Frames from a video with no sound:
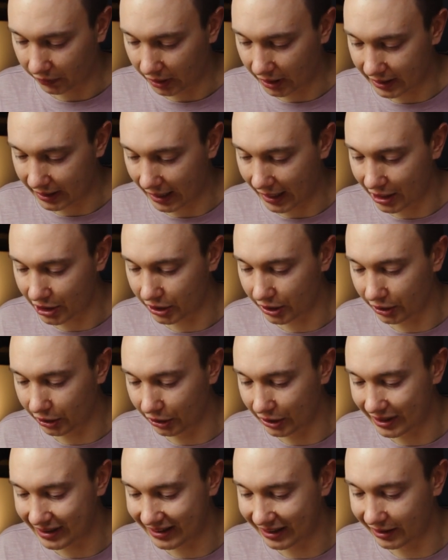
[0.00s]
is I actually
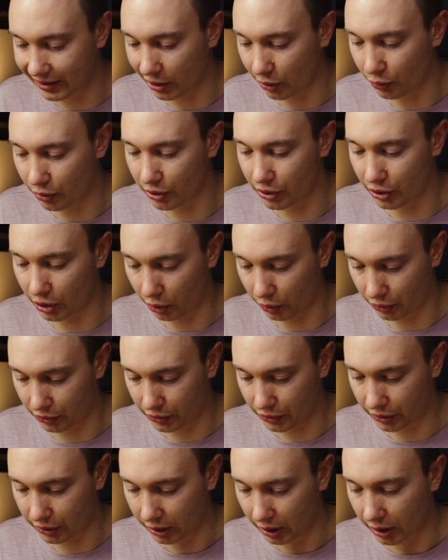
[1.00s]
listed the
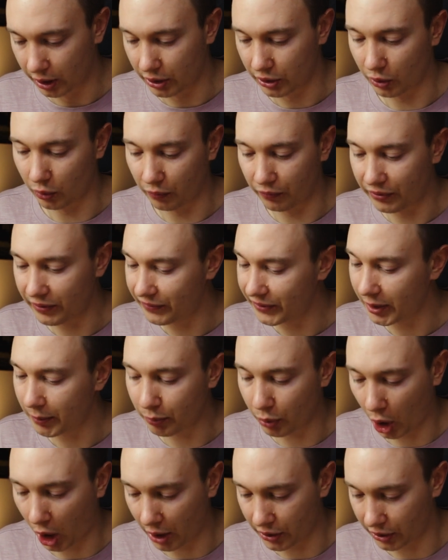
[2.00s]
results. So 50
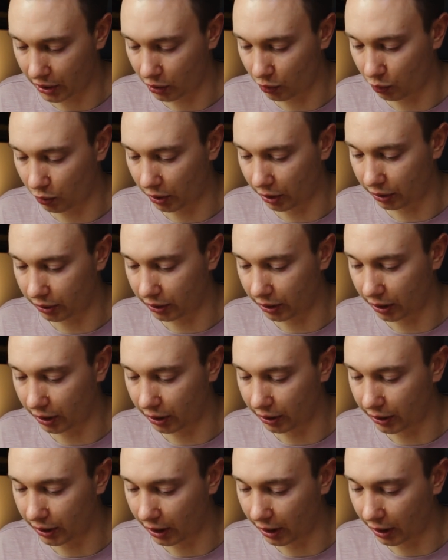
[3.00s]
projects worked,
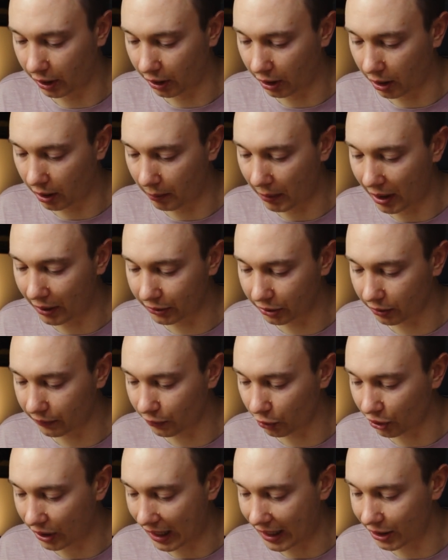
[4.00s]
the amount of
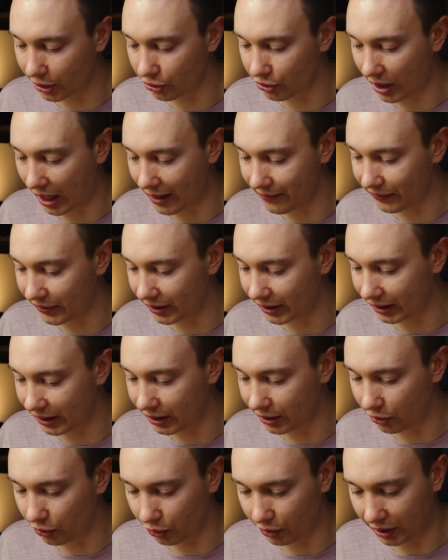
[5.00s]
organic traffic
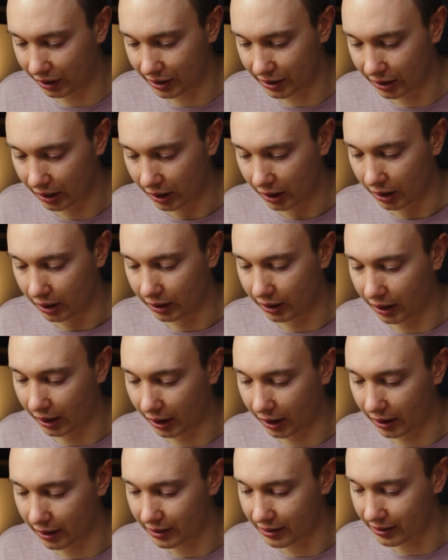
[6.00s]
increased,
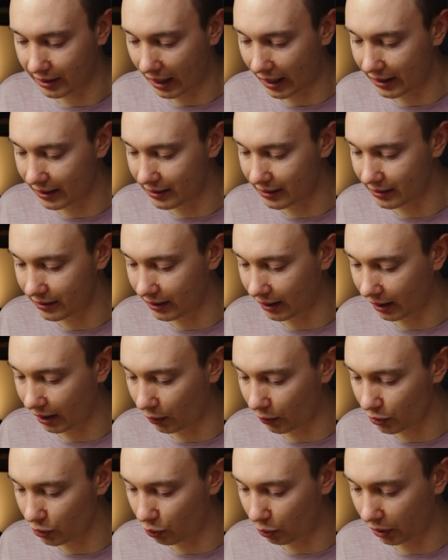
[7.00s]
the sites that I
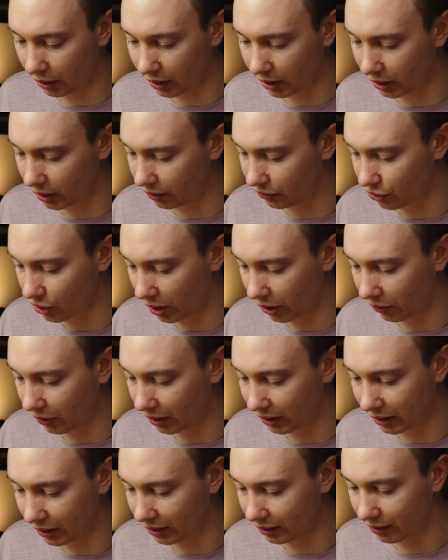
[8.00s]
was working
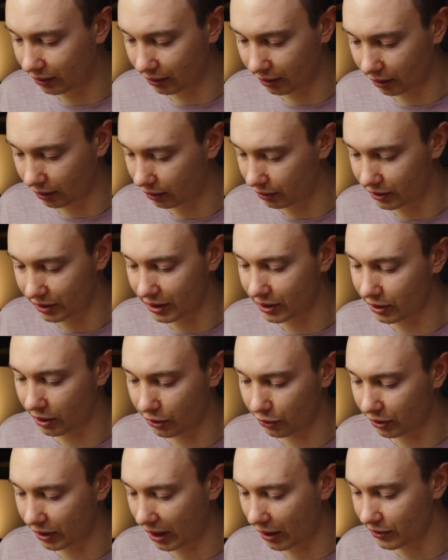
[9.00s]
generated
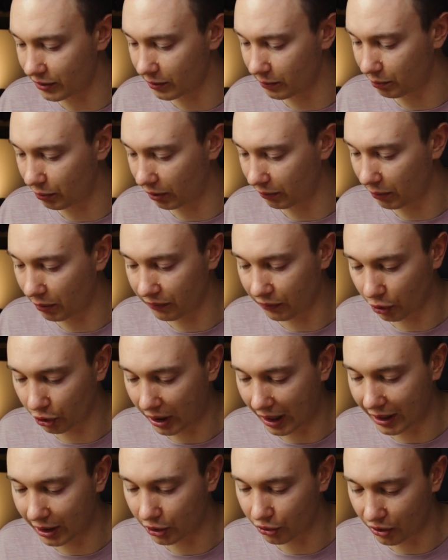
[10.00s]
600,000 per month
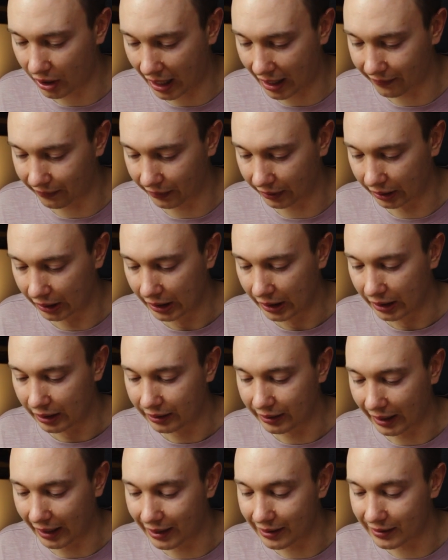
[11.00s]
organic traffic,
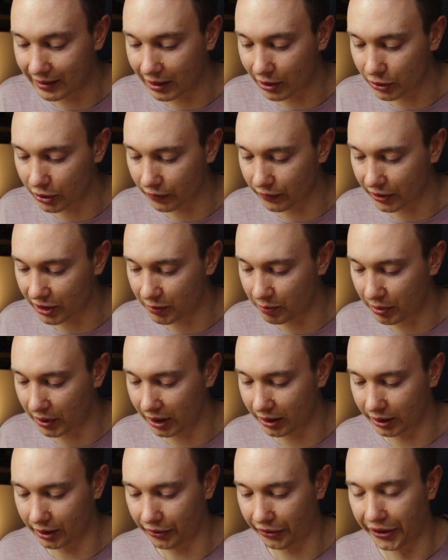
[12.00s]
10 years of
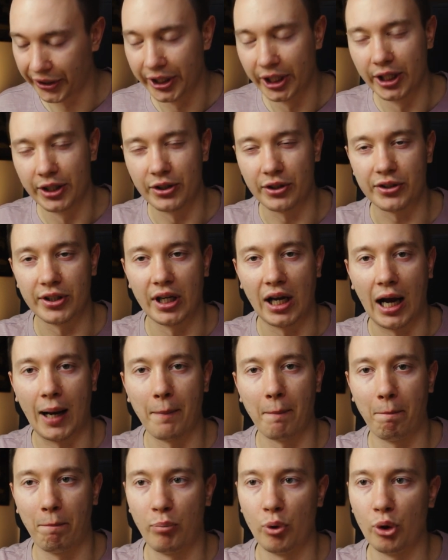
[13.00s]
experience. Just
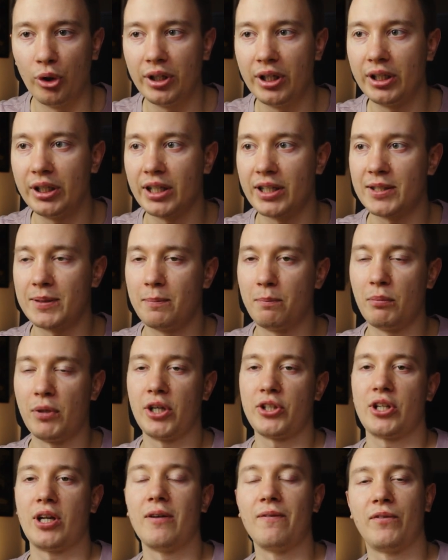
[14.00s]
I'm putting as
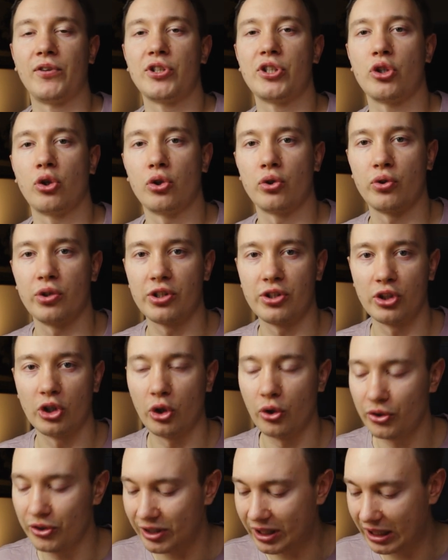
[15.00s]
much emphasis on
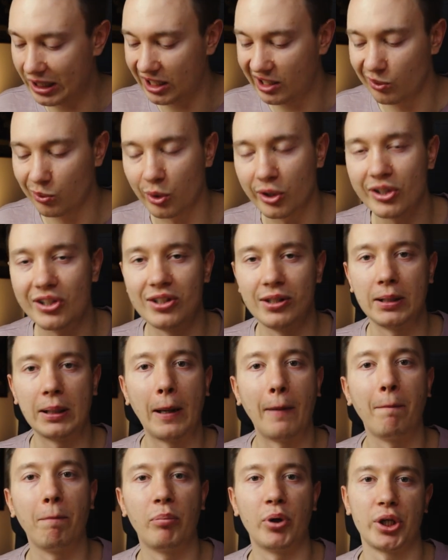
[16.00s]
results, keywords,
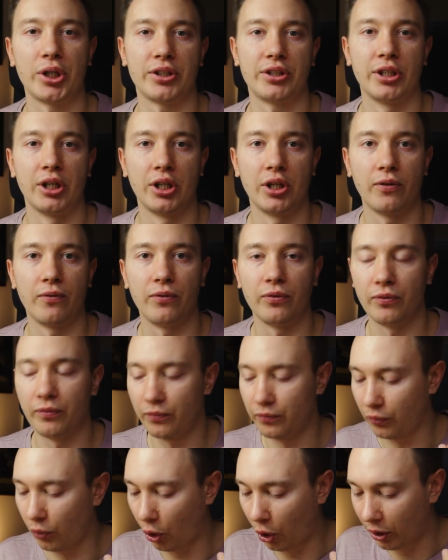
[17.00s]
numbers
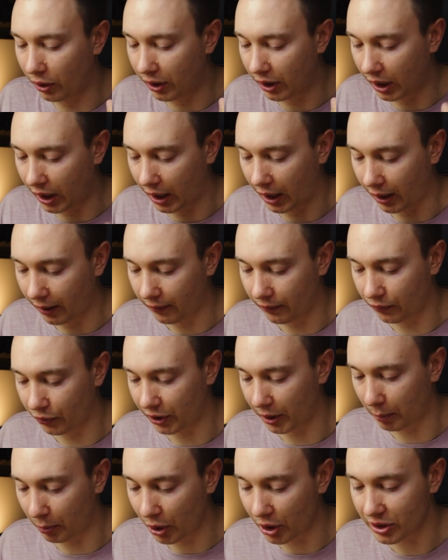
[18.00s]
for
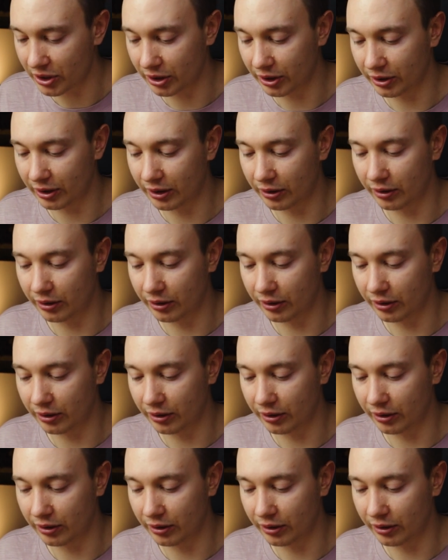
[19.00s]
the person